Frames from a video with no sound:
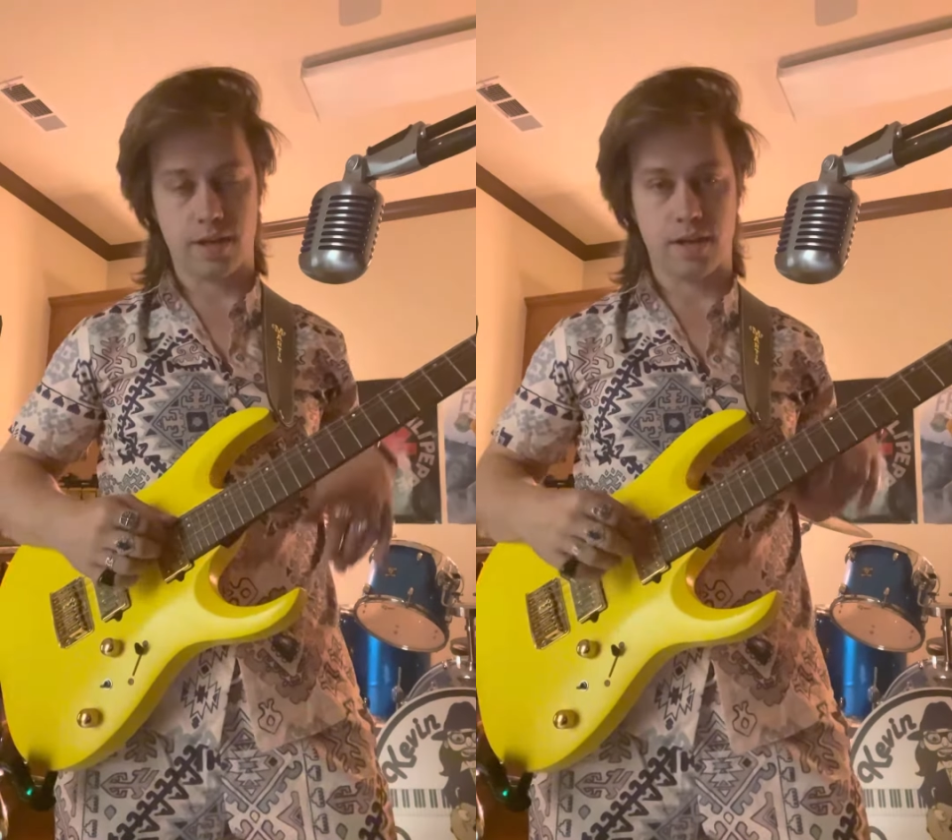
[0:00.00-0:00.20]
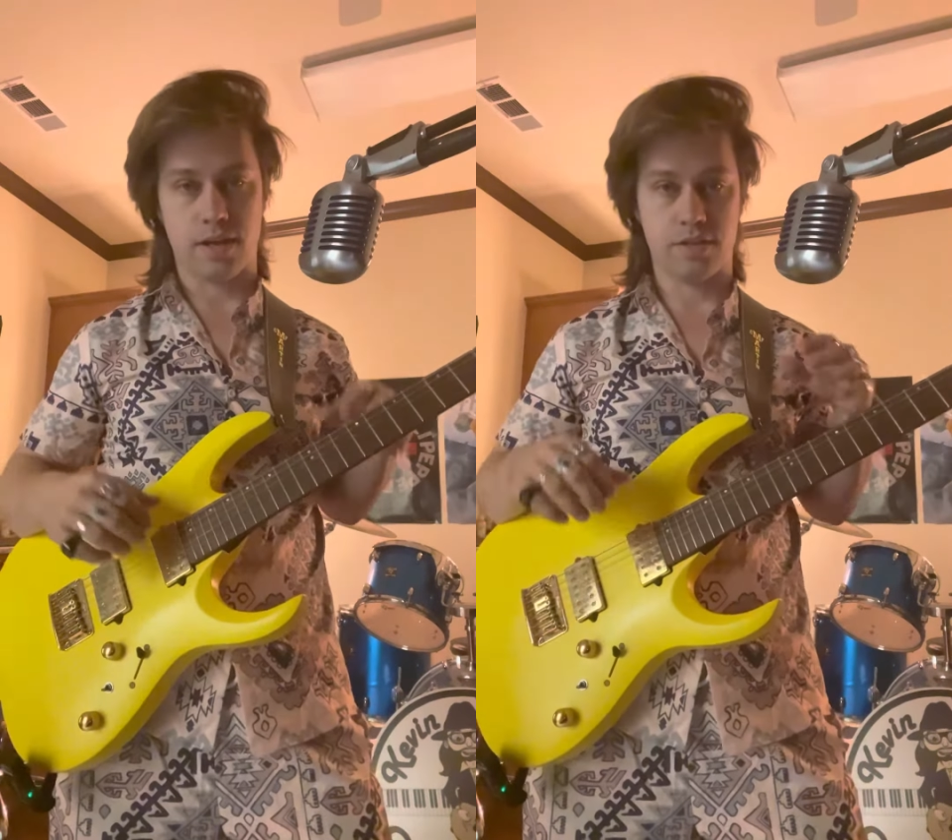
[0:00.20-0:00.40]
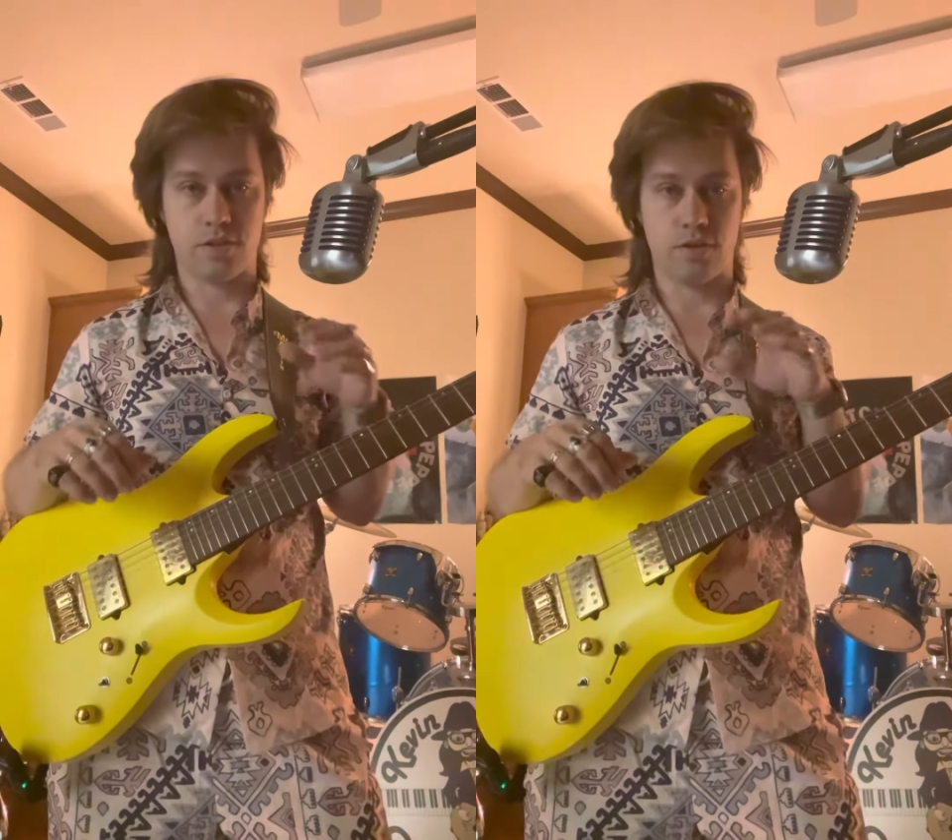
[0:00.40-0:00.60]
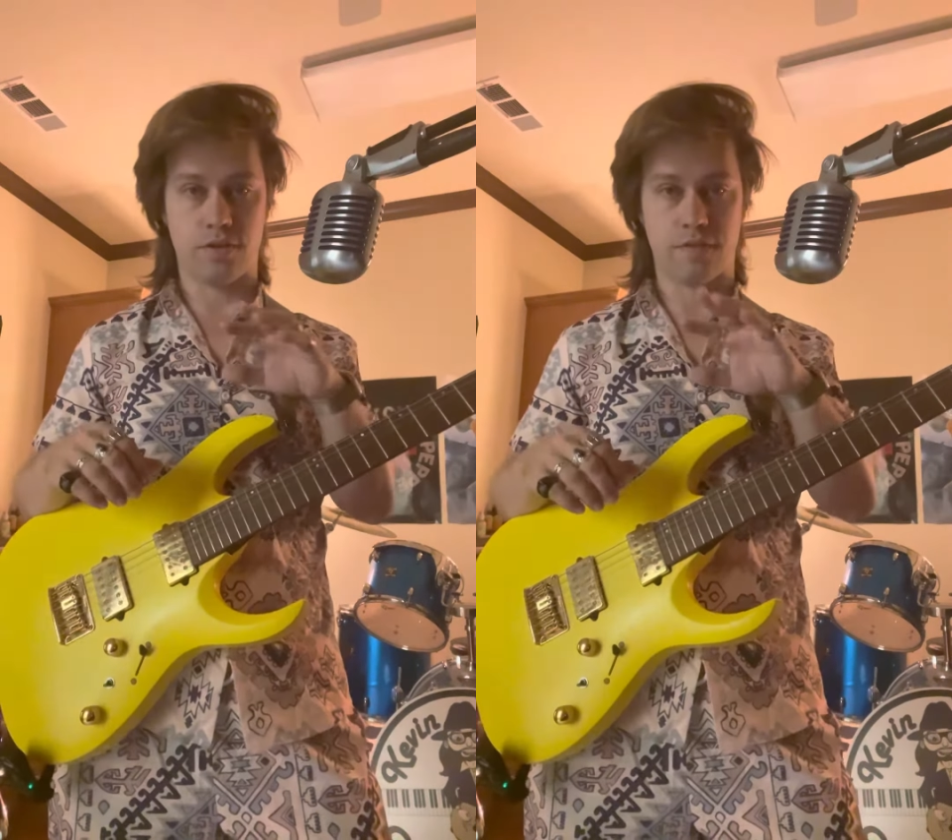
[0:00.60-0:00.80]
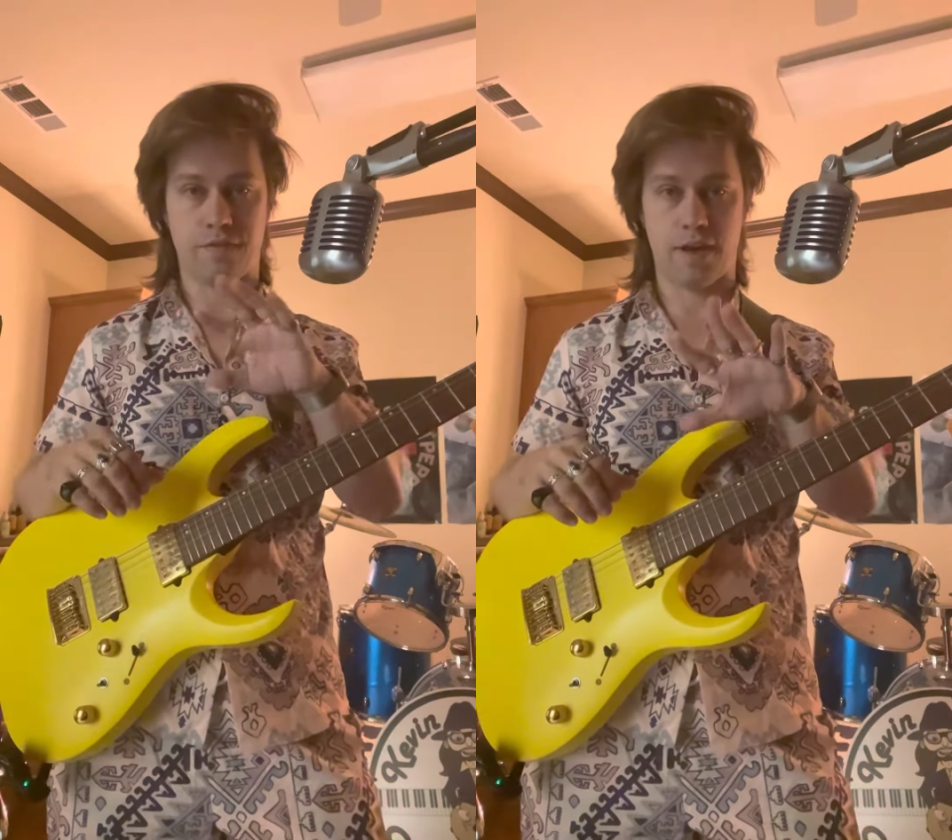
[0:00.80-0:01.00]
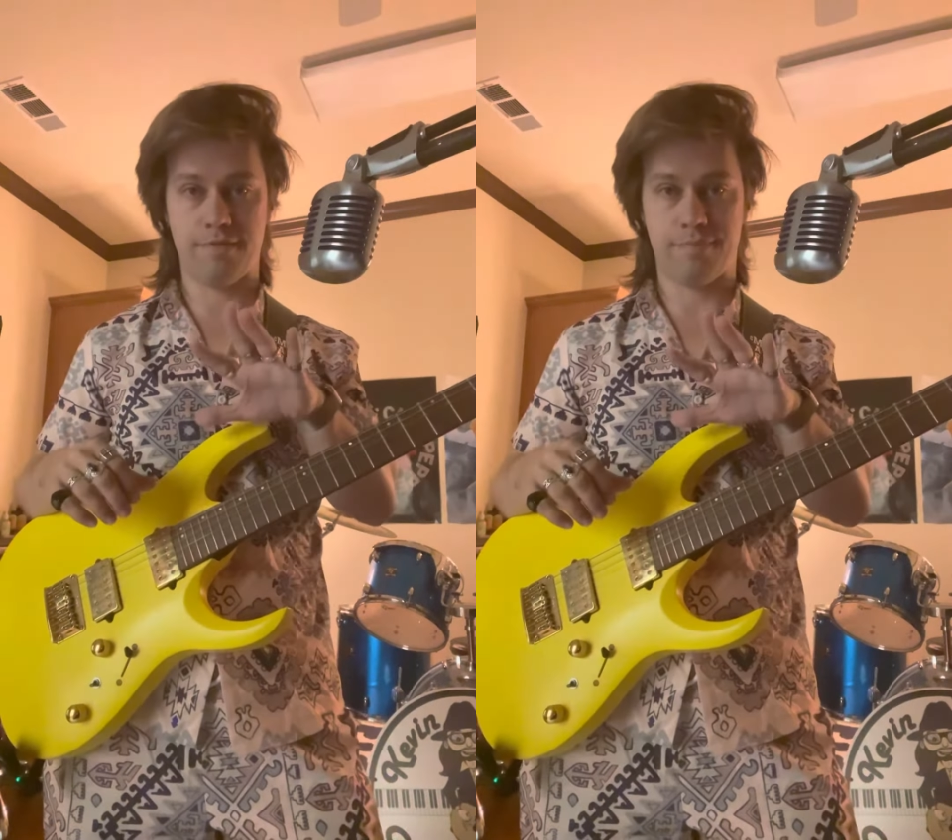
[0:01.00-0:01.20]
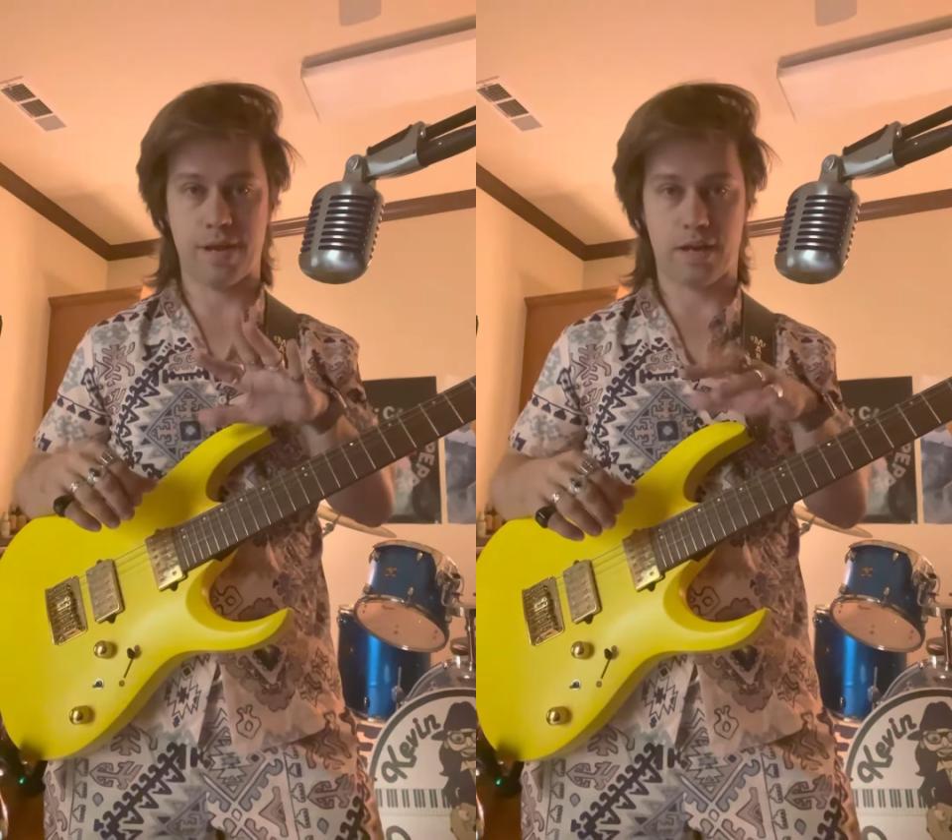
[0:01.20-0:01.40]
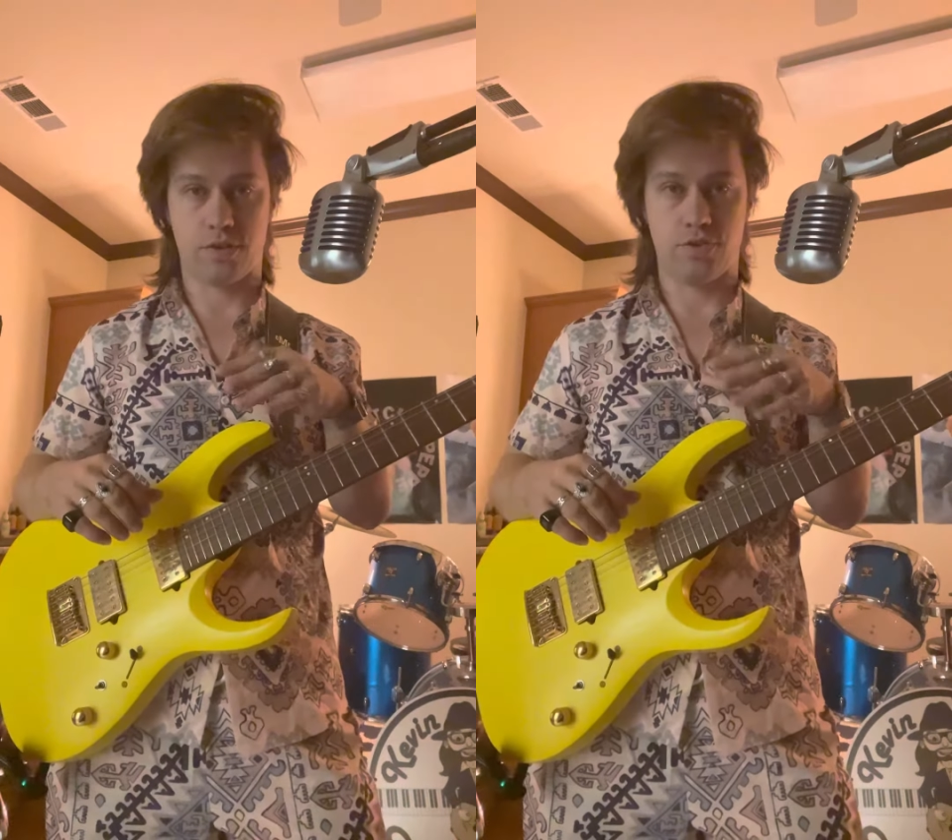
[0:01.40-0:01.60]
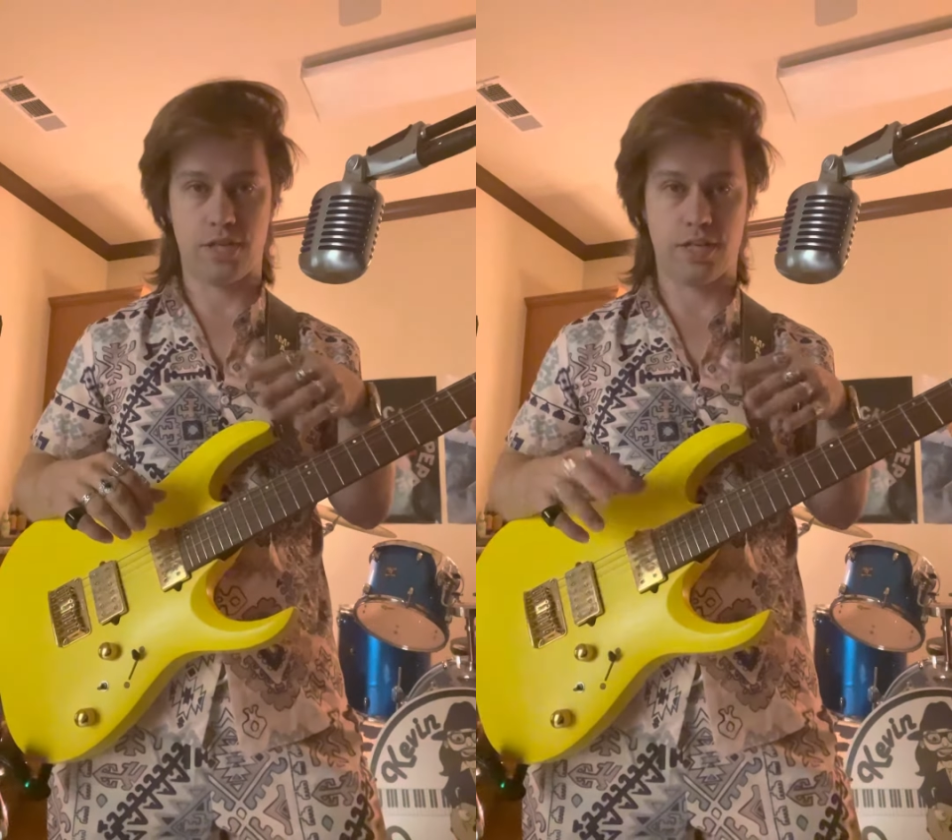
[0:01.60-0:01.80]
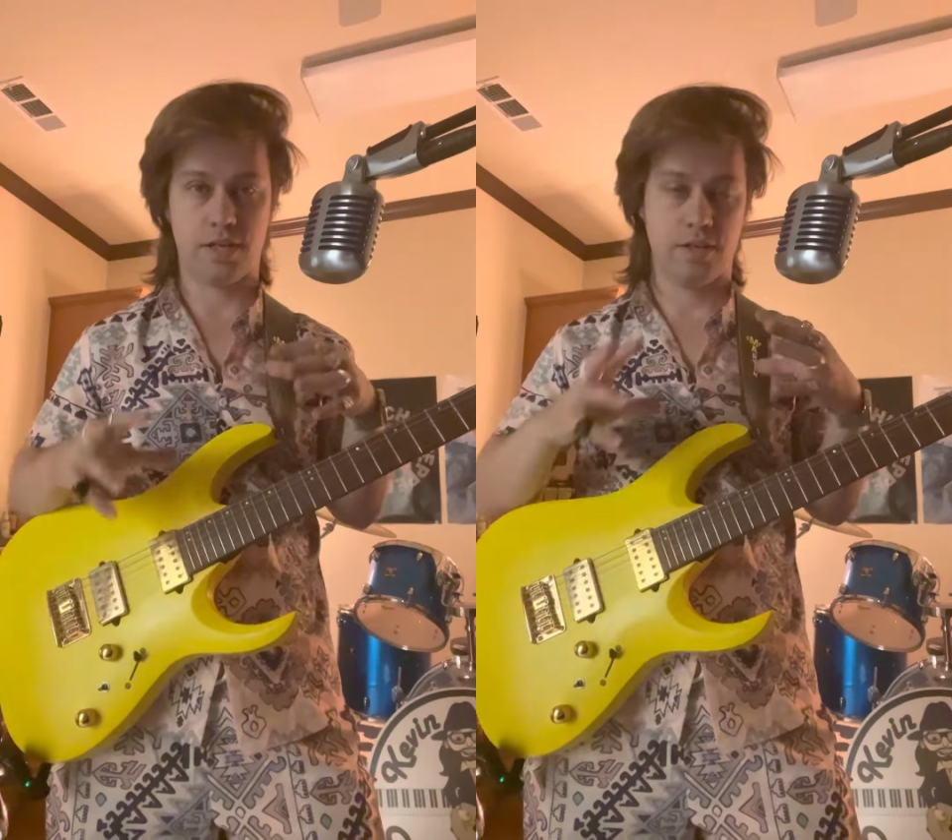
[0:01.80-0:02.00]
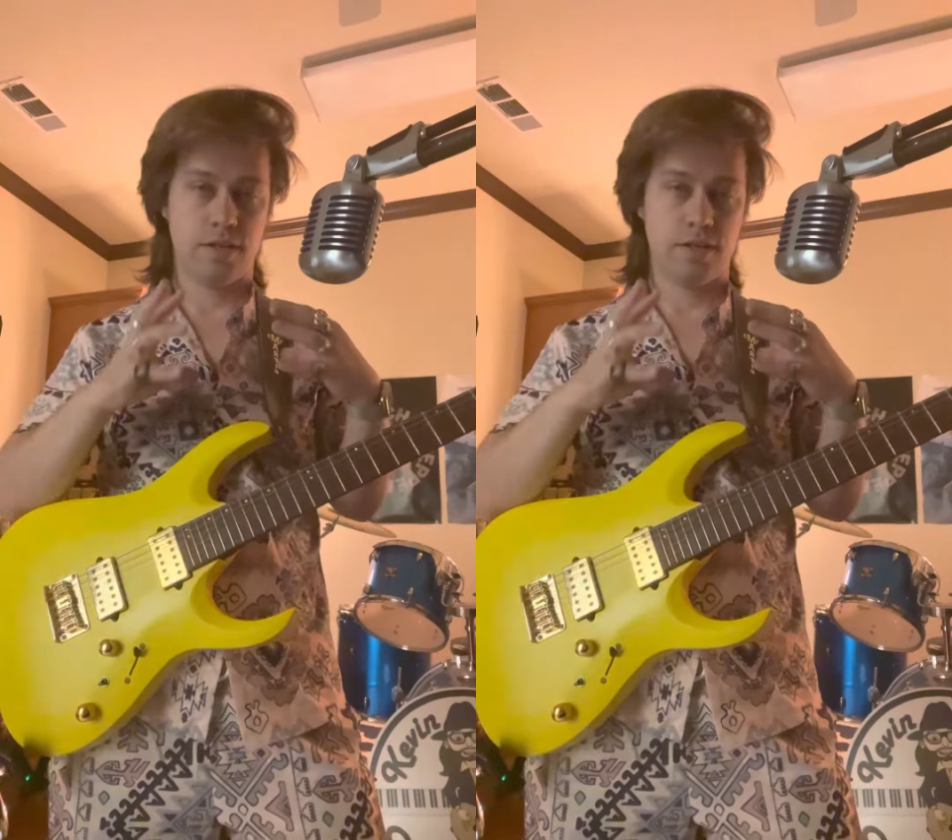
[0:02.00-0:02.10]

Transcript: Uh, it's called the five back trick.